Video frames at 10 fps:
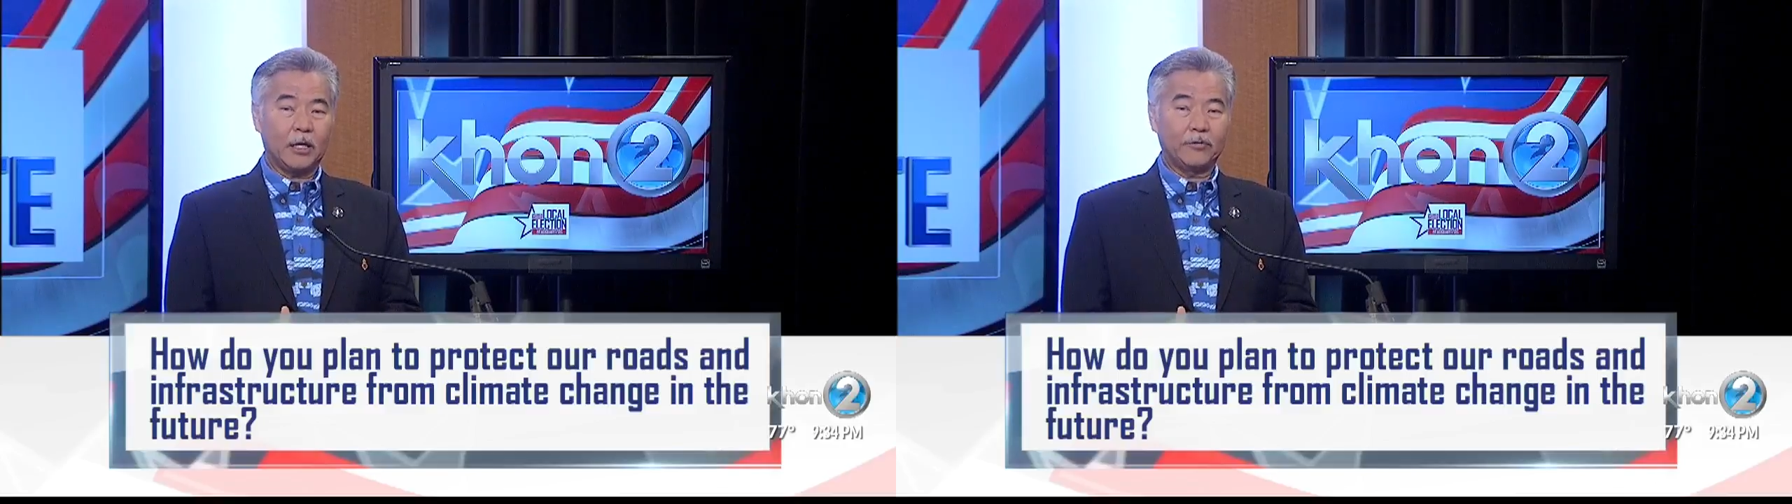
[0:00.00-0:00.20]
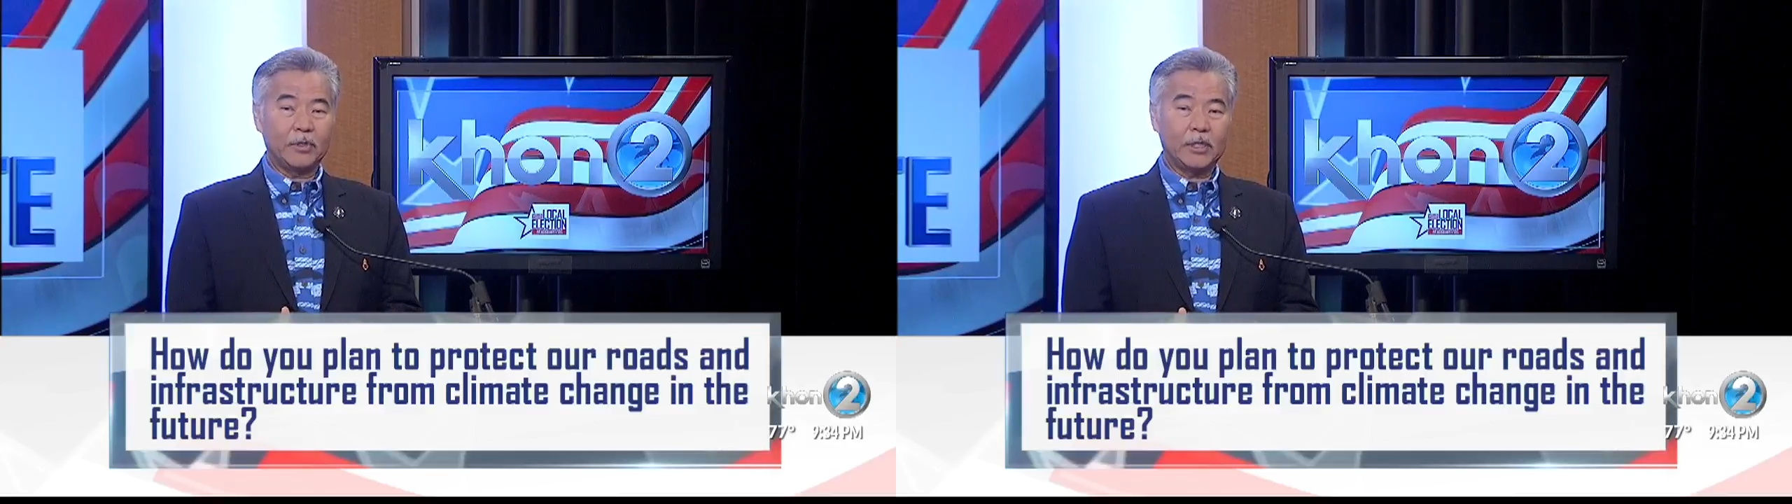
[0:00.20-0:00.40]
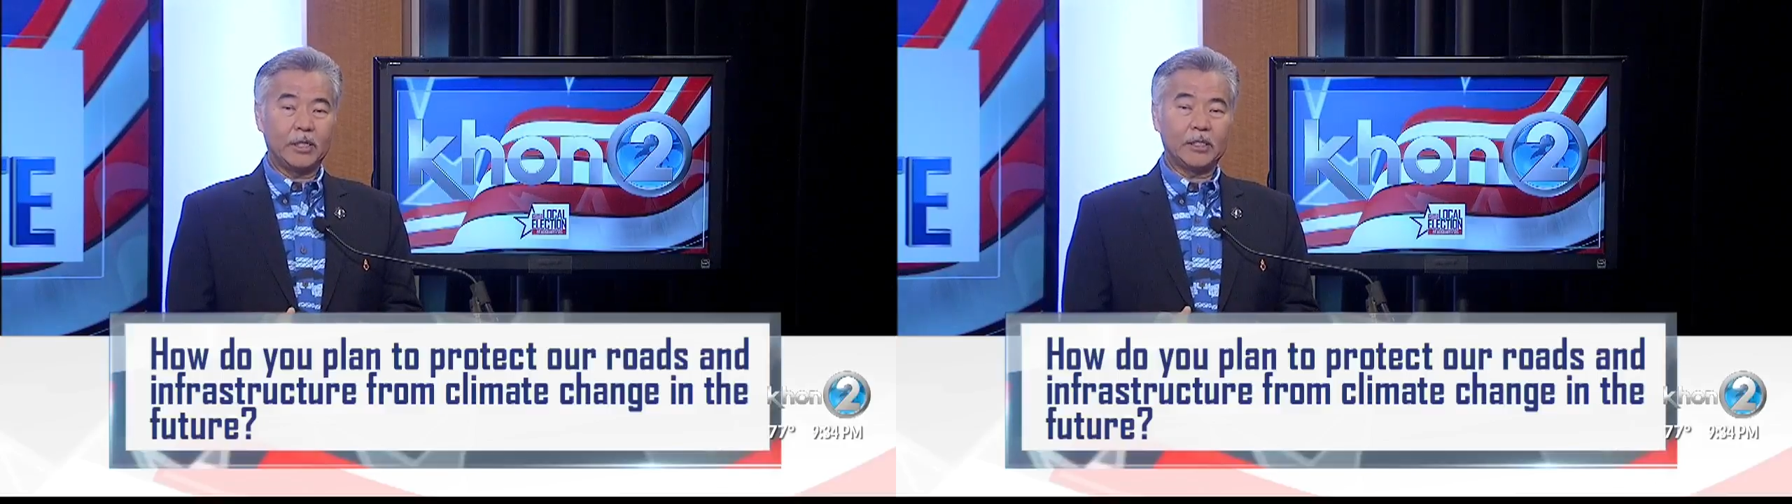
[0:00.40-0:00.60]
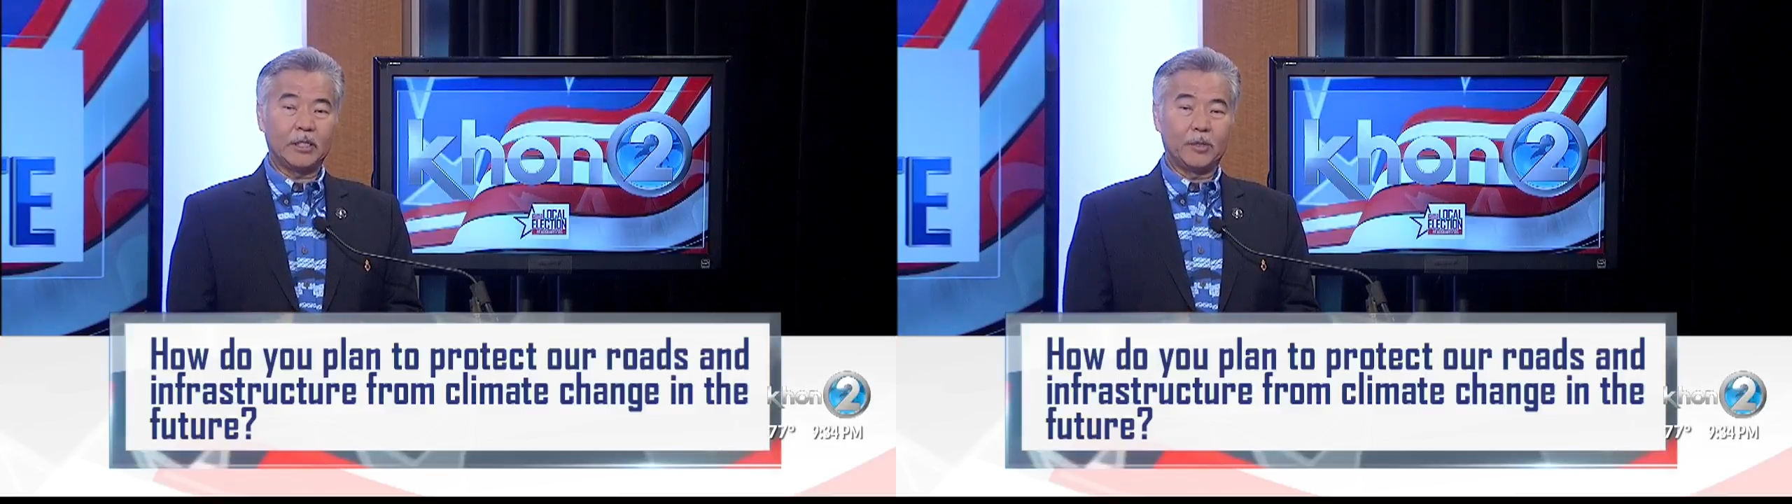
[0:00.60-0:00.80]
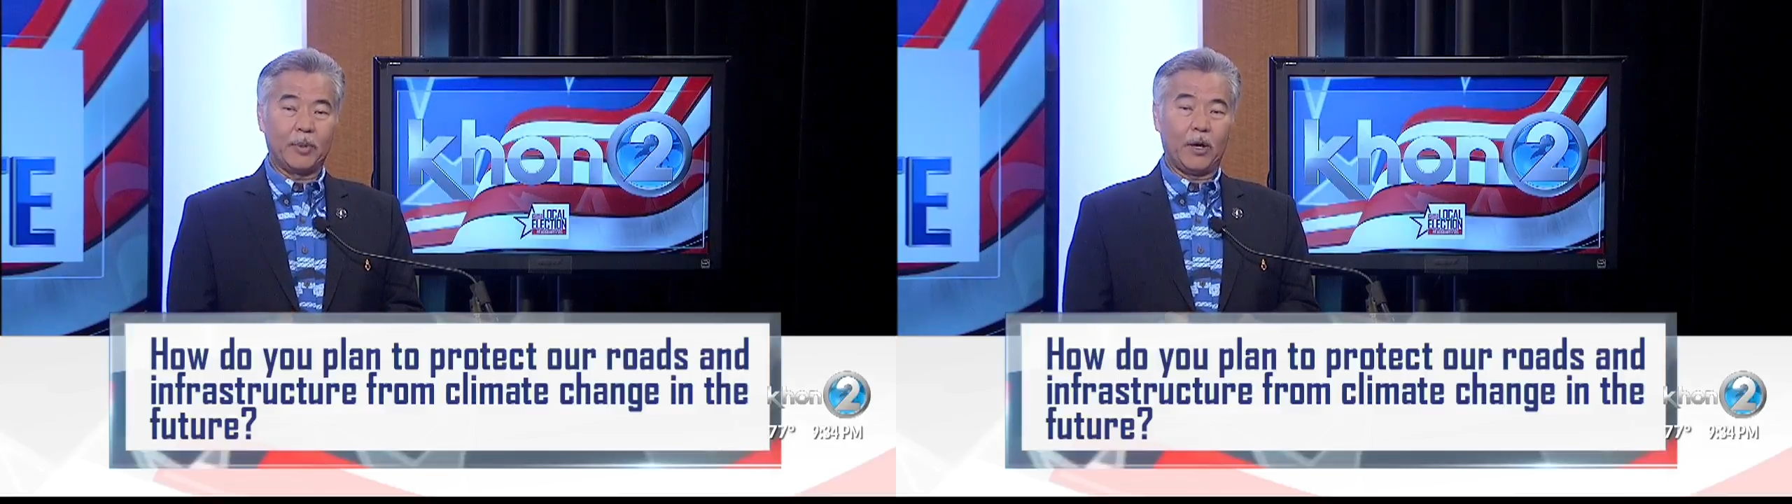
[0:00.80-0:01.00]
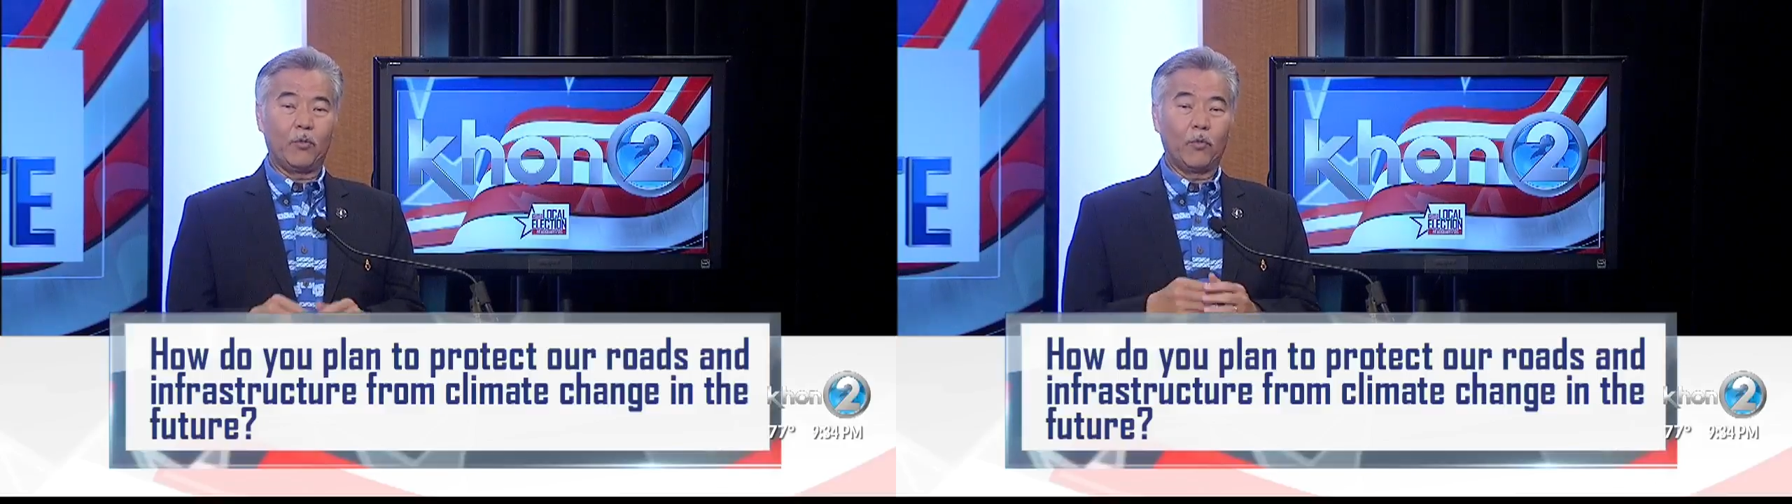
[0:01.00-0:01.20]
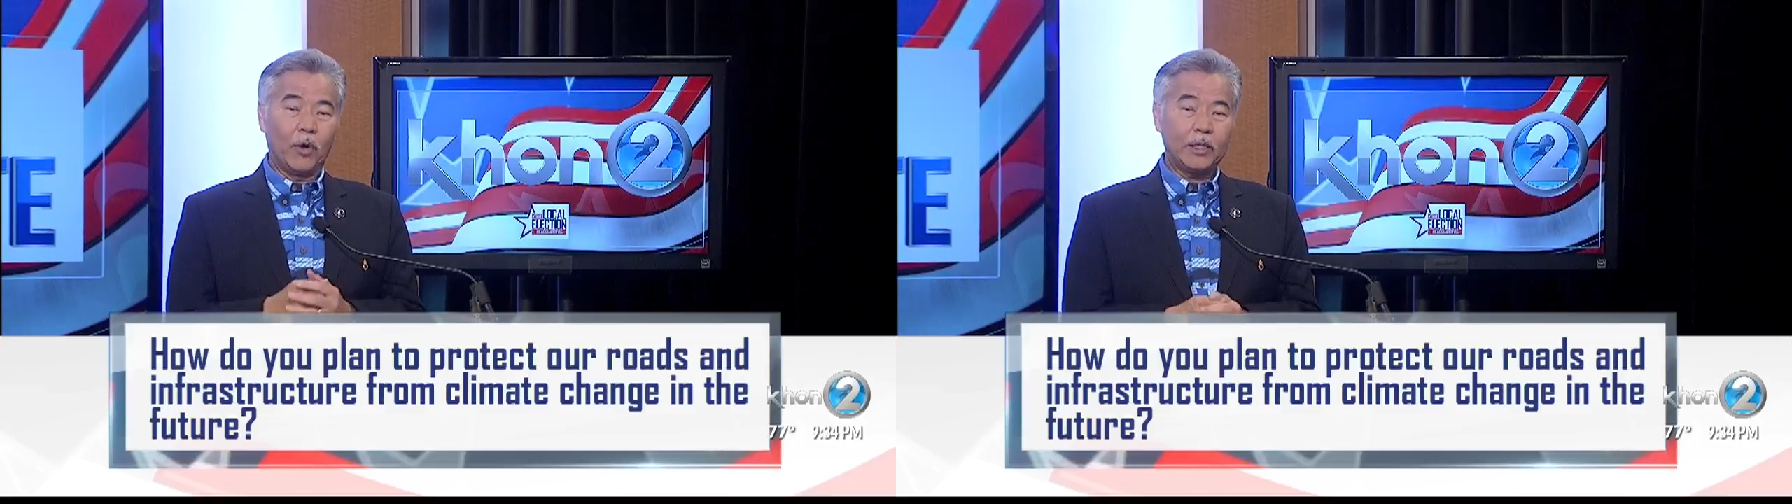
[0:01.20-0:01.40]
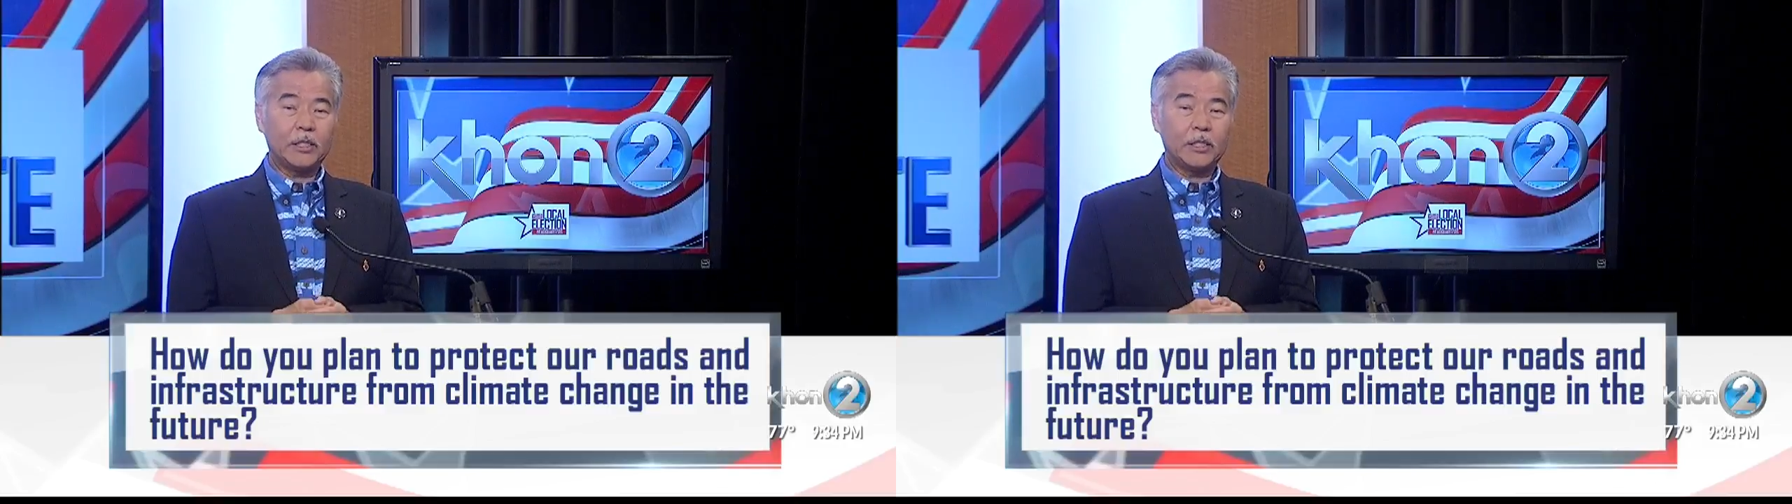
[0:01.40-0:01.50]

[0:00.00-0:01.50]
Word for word: conversation about what